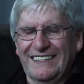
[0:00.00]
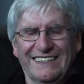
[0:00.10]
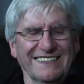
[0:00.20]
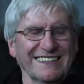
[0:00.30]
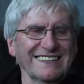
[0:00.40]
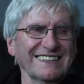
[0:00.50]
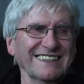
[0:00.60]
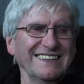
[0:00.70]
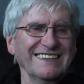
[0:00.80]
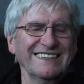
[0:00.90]

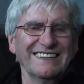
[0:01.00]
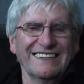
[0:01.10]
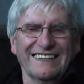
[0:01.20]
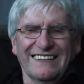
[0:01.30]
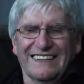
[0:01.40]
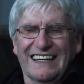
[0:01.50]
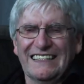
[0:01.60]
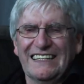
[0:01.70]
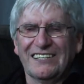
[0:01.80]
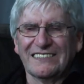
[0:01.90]

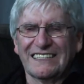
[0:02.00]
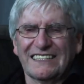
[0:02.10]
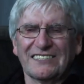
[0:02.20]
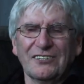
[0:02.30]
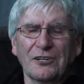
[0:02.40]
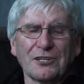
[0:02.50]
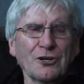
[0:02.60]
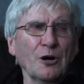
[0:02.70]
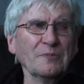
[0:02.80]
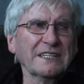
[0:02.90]
and he does, it's not a
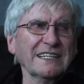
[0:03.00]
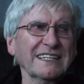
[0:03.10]
comedy,